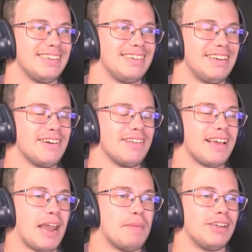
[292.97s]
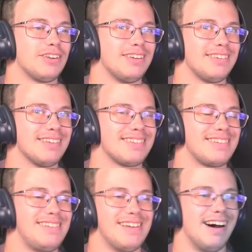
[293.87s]
You know, they gotta make sure he's just
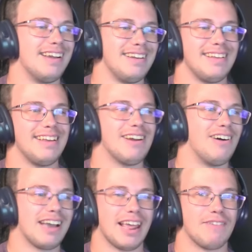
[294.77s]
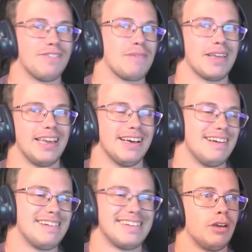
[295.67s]
done. You know, gotta confirm the
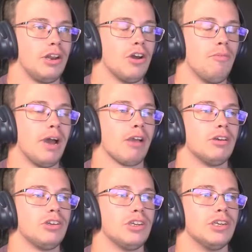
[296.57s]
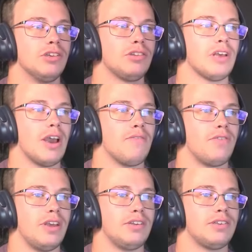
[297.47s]
kill. You know, my question is, if
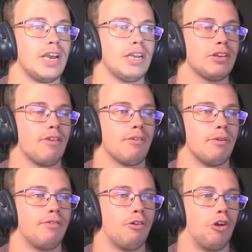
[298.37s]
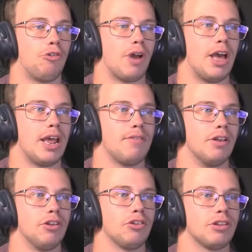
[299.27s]
these things are from a forge, right, and
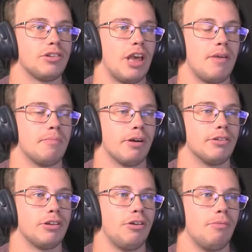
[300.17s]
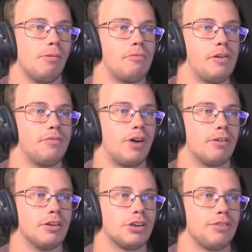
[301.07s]
this is the same person who we fought
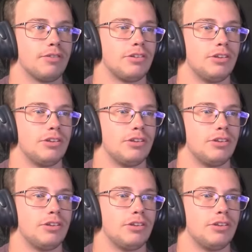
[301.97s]
originally first